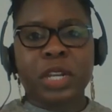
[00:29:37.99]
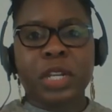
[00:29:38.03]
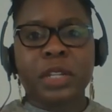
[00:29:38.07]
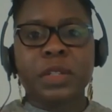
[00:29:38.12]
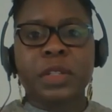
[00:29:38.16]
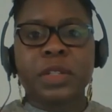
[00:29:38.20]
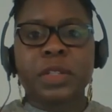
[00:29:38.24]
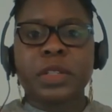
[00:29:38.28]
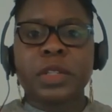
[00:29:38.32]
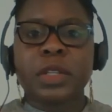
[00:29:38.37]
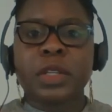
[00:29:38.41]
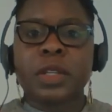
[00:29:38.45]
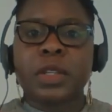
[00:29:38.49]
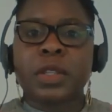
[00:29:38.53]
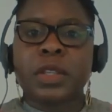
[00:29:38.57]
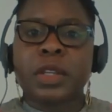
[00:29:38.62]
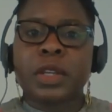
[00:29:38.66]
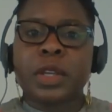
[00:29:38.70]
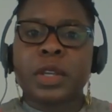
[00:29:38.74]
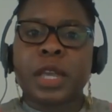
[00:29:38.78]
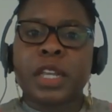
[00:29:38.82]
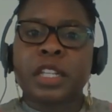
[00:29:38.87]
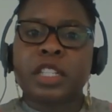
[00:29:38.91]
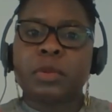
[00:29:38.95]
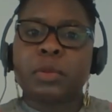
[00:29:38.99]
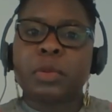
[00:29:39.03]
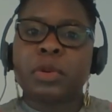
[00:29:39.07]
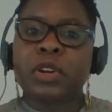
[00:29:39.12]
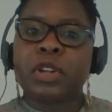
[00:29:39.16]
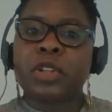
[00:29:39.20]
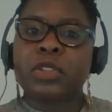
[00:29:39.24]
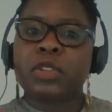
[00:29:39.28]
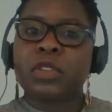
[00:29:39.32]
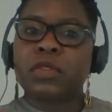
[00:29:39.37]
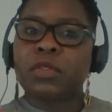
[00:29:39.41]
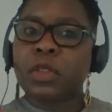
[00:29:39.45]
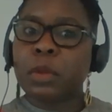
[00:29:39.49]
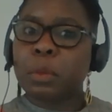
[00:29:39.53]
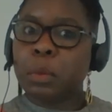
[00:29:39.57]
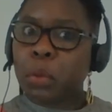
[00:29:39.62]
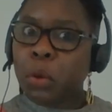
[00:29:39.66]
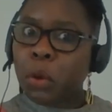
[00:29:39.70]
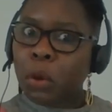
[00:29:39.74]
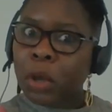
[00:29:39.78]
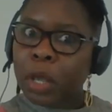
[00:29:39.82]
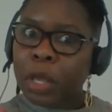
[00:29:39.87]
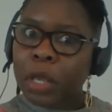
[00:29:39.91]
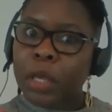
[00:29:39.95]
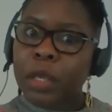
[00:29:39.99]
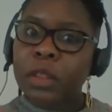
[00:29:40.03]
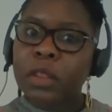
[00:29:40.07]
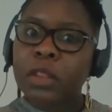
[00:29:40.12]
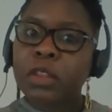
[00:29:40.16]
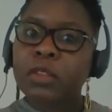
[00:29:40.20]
you can see the experience of the boy